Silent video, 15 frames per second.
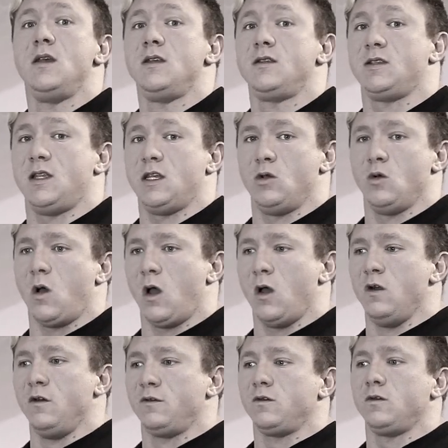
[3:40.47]
So then your
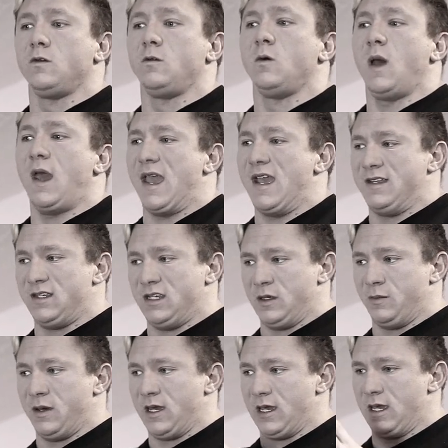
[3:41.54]
overall
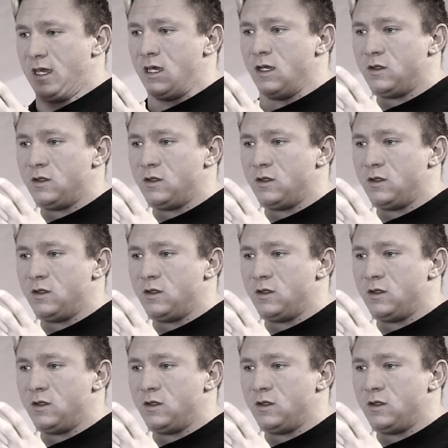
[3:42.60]
ATP